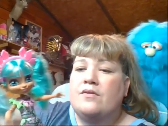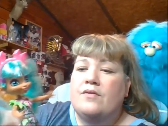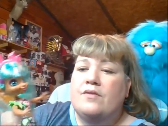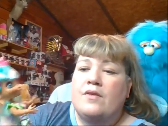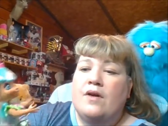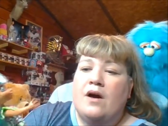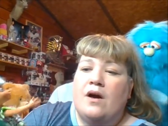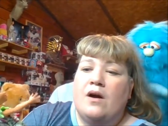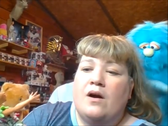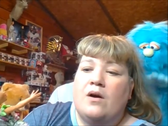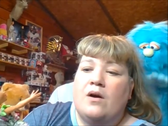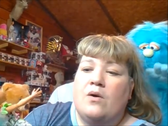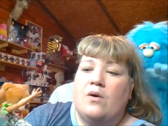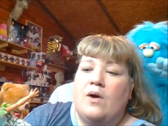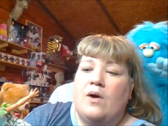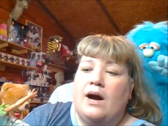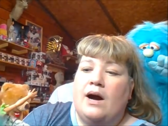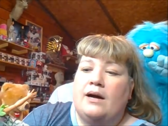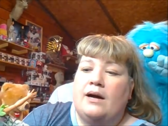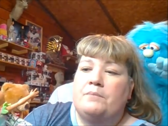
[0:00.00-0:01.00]
So
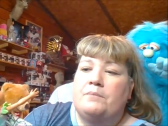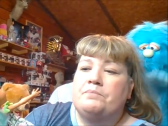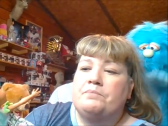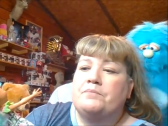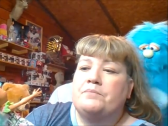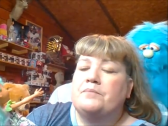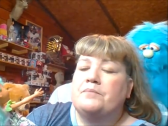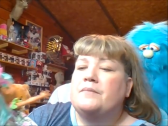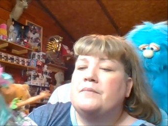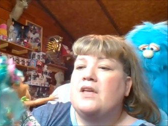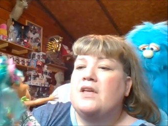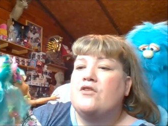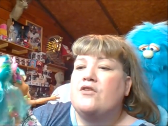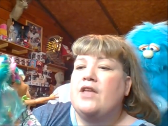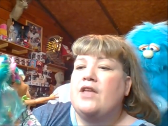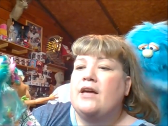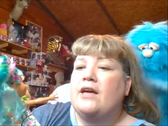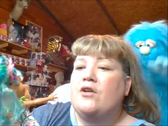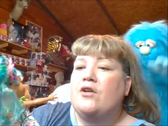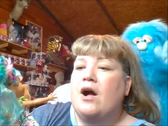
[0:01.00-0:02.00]
um, you can
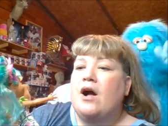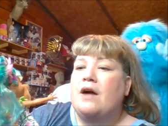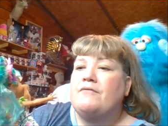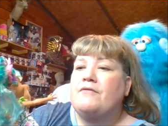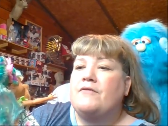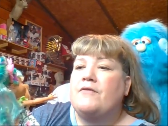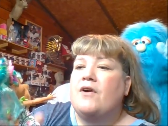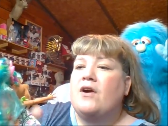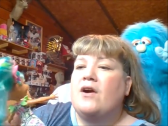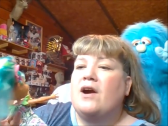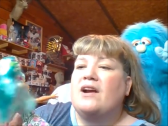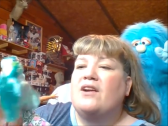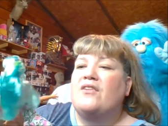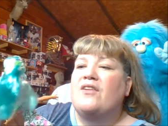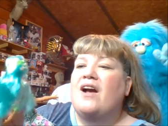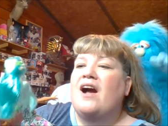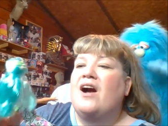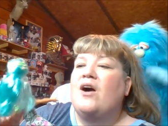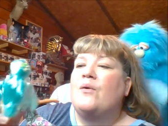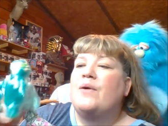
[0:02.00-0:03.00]
take it off of her. I don't
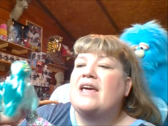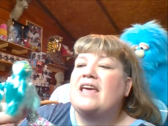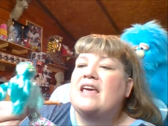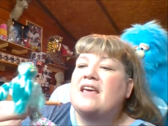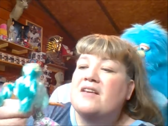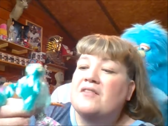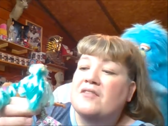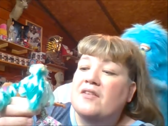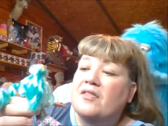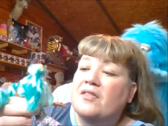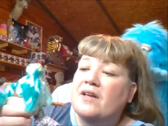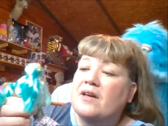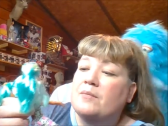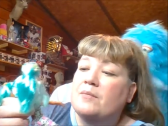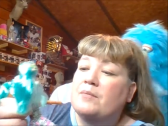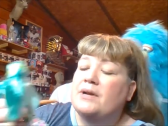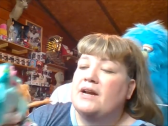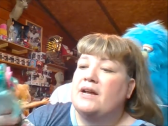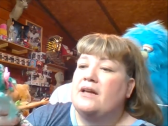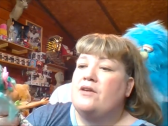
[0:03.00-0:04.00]
know how easily,
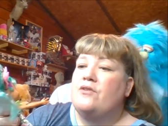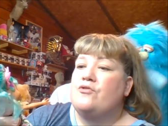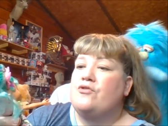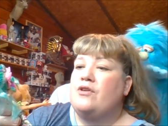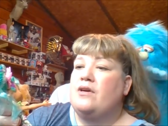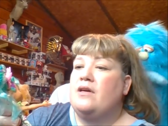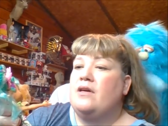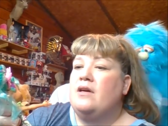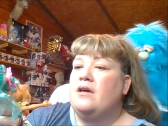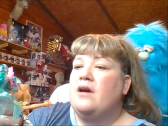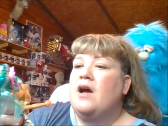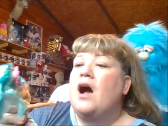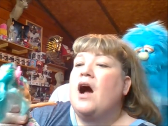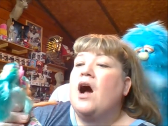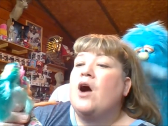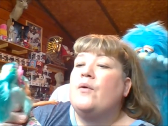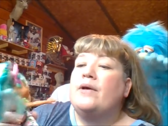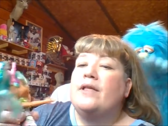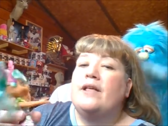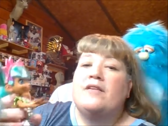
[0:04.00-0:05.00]
but I usually...
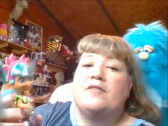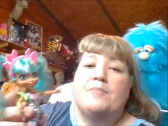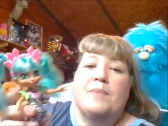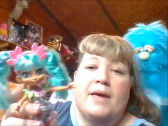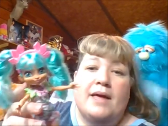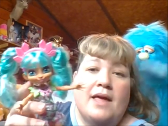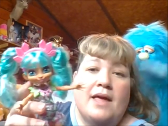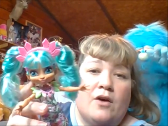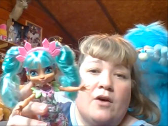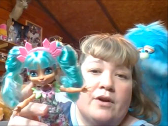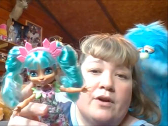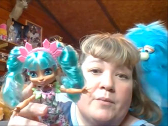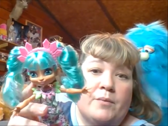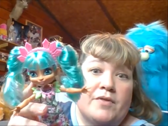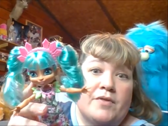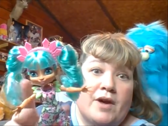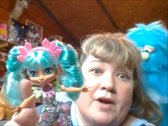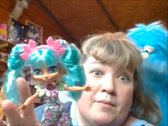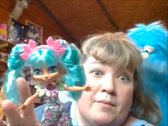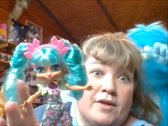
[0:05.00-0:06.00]
Oh, it is being held in
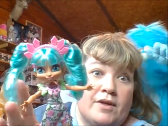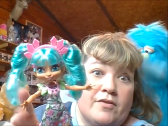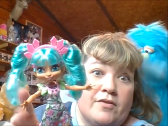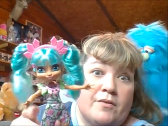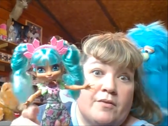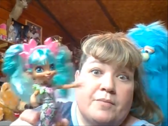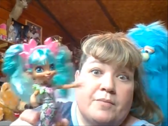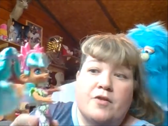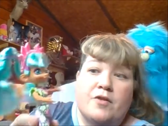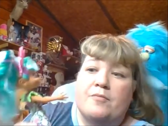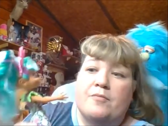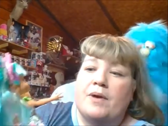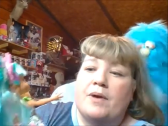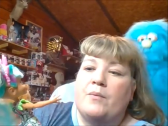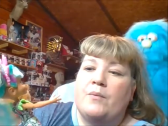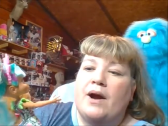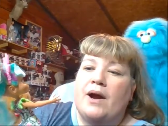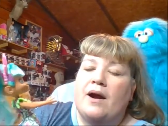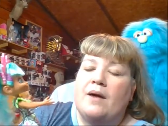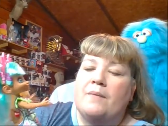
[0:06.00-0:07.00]
with gummies, so just be
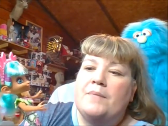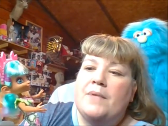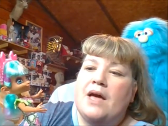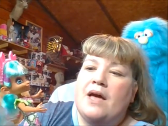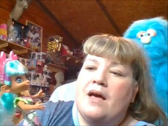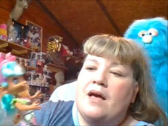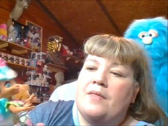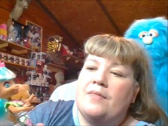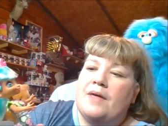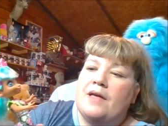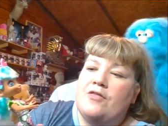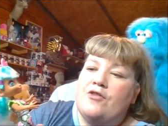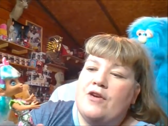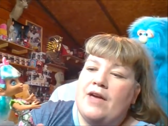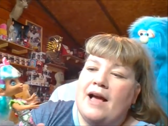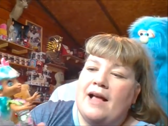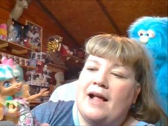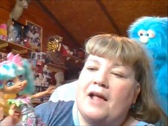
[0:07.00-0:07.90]
aware. Then she had...